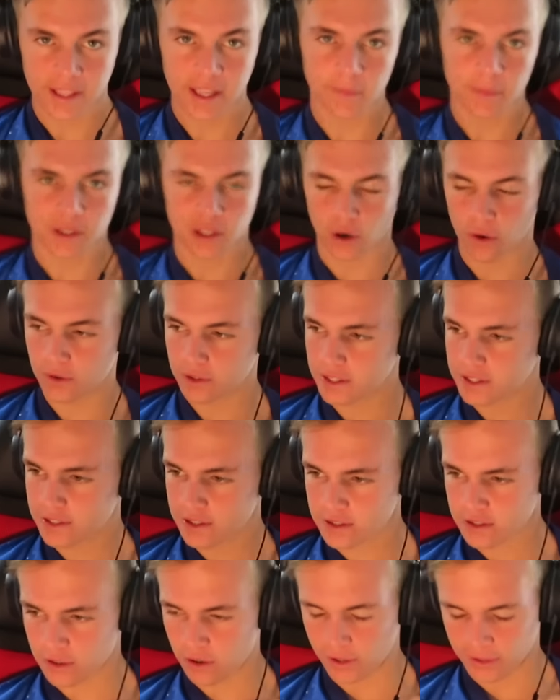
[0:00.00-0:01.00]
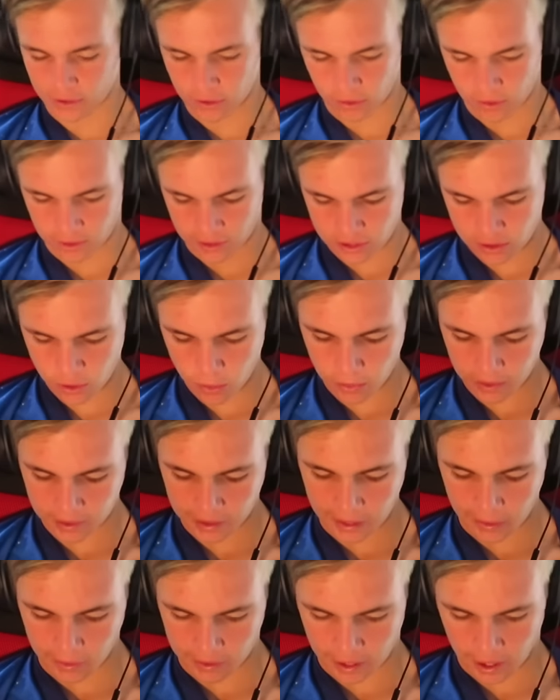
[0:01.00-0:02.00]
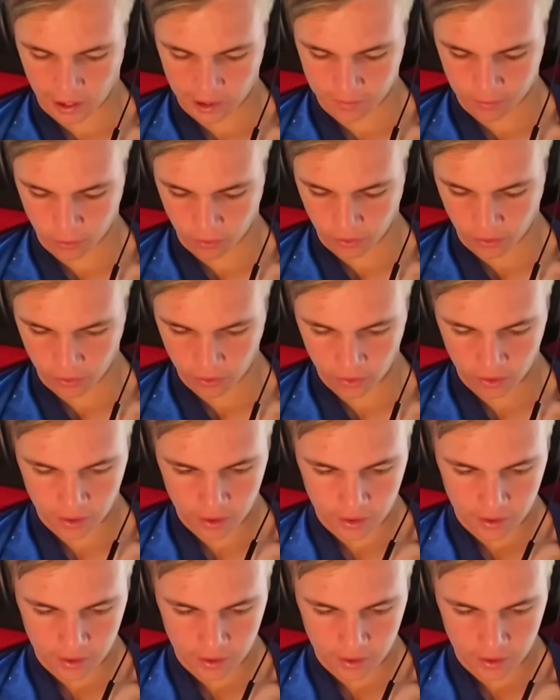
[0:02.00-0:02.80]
There we go. At least it's an nice one. I still want to get a Carnival, though.